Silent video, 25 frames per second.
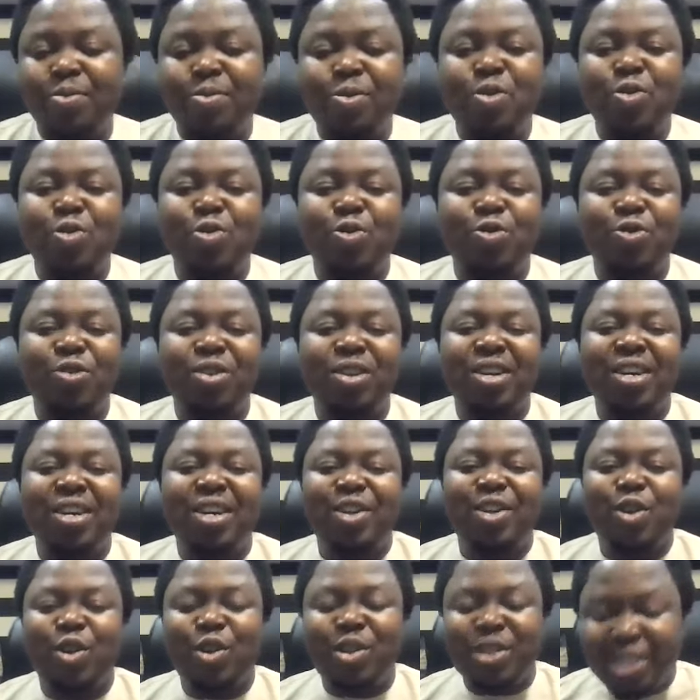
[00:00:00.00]
move.
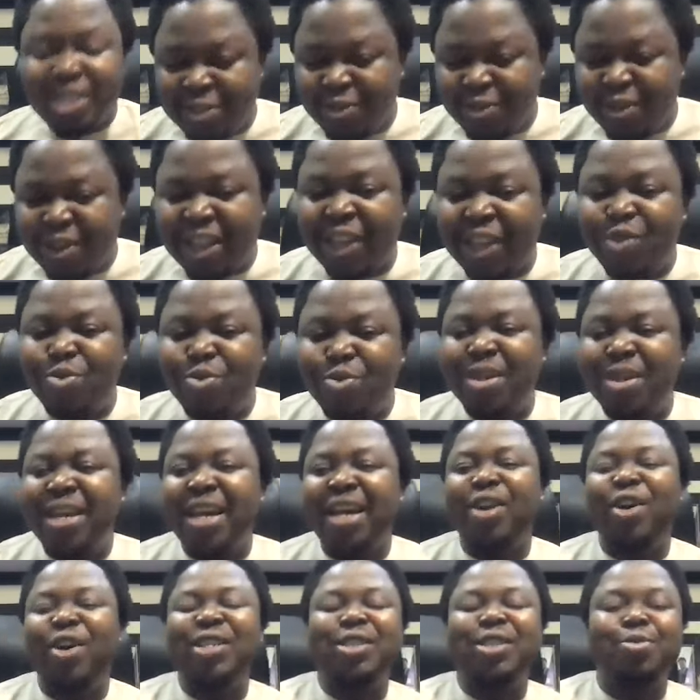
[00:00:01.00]
Your disinfectants will
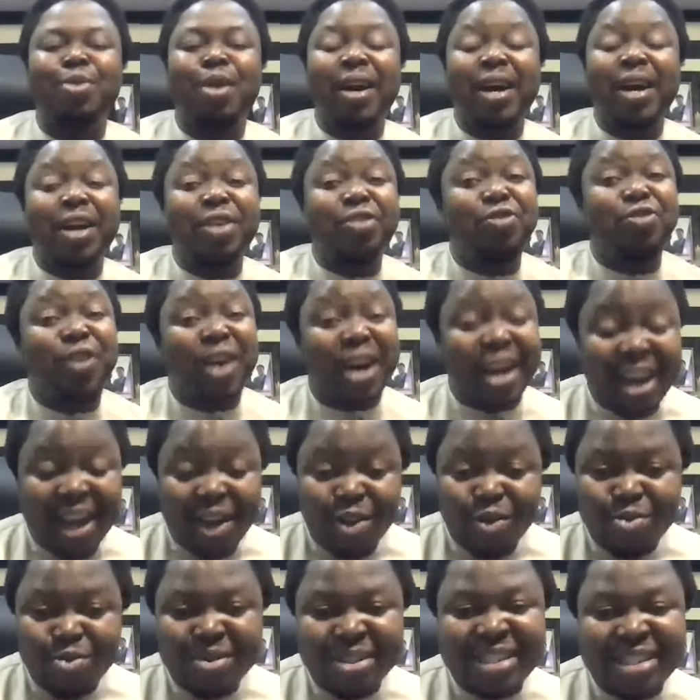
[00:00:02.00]
get to the market. Fire
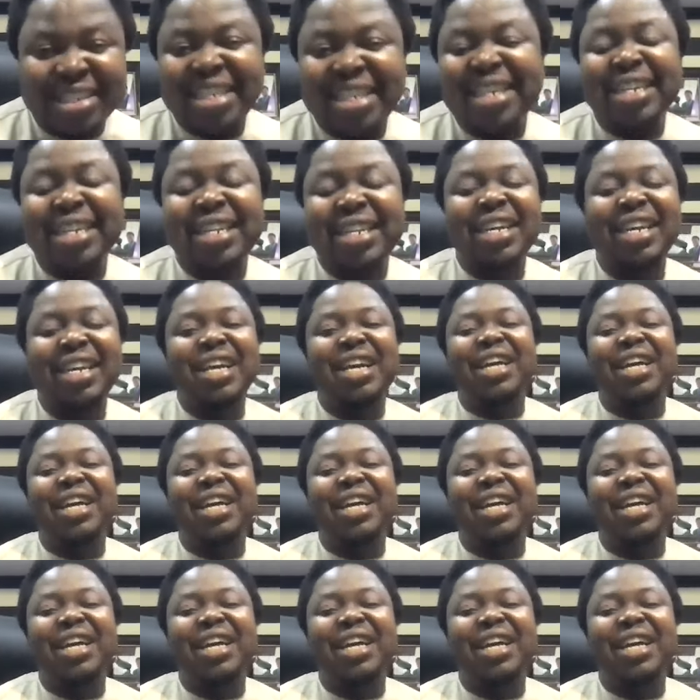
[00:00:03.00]
will be seen.